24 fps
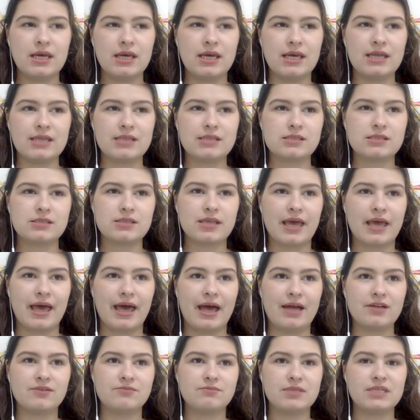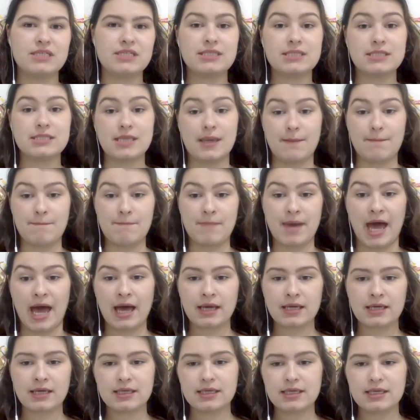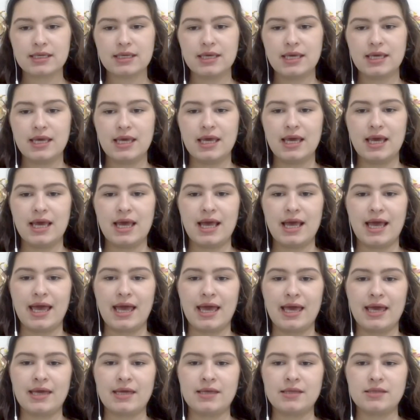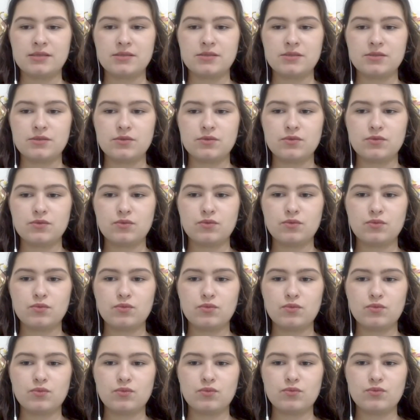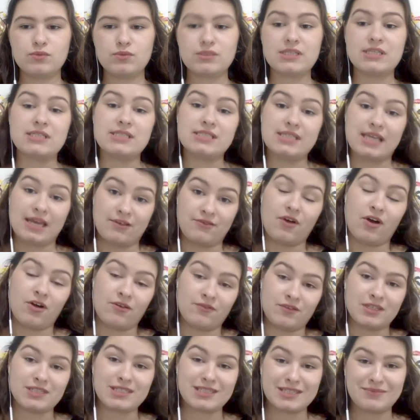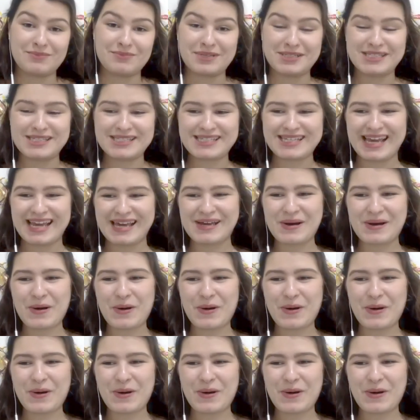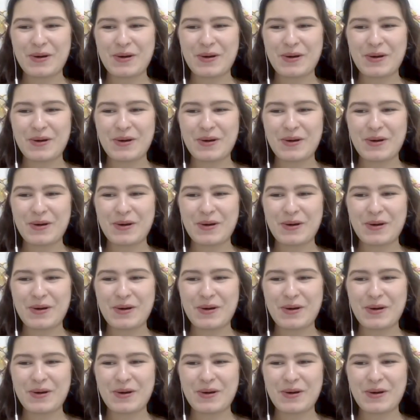It's had me step back, and since I've obviously been staying home,